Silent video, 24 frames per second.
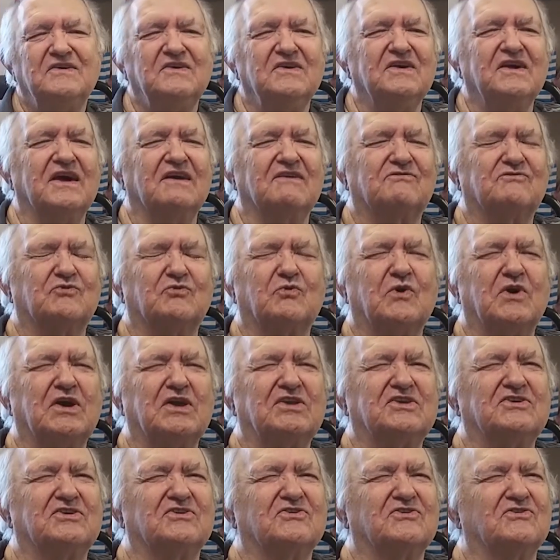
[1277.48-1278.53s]
you have to
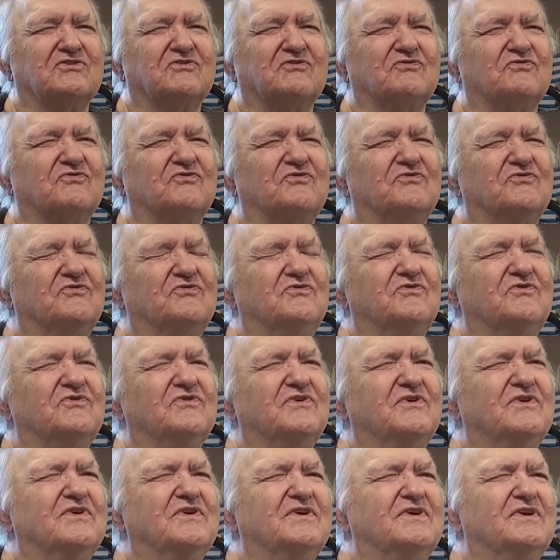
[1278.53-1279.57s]
wait till the
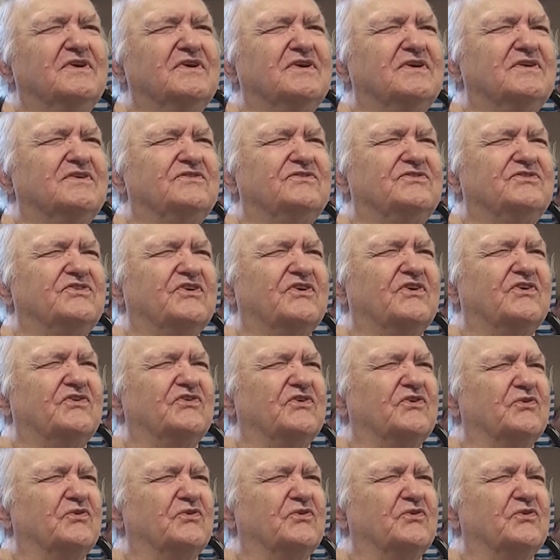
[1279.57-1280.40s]
till